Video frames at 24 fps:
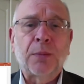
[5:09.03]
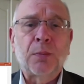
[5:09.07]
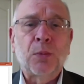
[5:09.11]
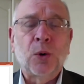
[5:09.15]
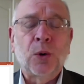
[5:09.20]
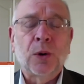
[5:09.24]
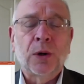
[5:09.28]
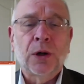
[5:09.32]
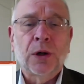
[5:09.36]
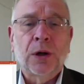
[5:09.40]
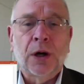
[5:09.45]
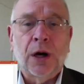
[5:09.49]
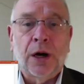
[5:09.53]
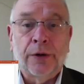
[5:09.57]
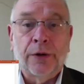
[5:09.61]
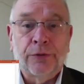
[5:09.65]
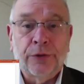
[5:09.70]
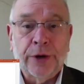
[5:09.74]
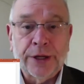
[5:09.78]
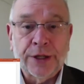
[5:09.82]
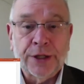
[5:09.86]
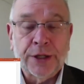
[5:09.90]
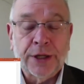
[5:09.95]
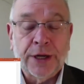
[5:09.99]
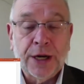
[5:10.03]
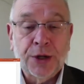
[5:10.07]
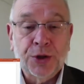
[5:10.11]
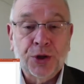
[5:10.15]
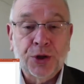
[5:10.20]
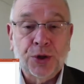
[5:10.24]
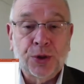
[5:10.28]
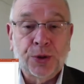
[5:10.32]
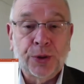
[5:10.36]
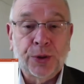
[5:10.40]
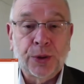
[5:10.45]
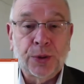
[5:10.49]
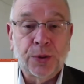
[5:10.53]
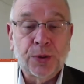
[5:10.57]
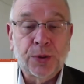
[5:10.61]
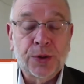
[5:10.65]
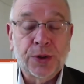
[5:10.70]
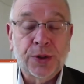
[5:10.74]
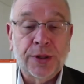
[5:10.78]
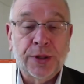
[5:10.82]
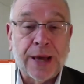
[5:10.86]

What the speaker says: more of residential use,